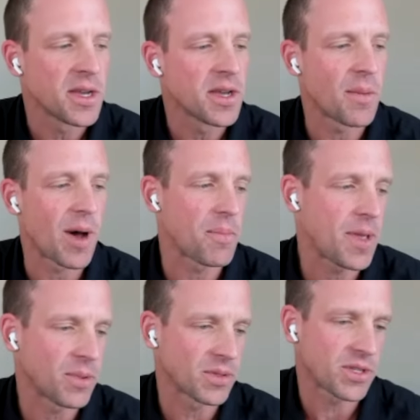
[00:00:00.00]
about
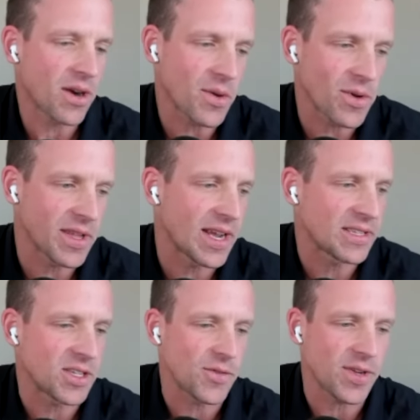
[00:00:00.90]
people starting with an
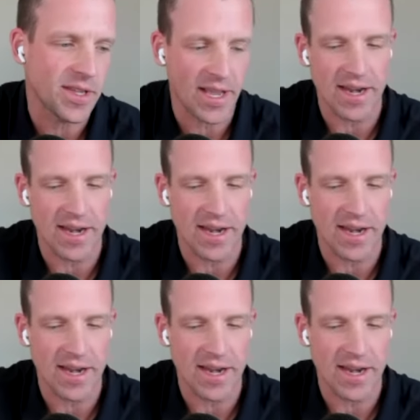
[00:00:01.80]
SUV,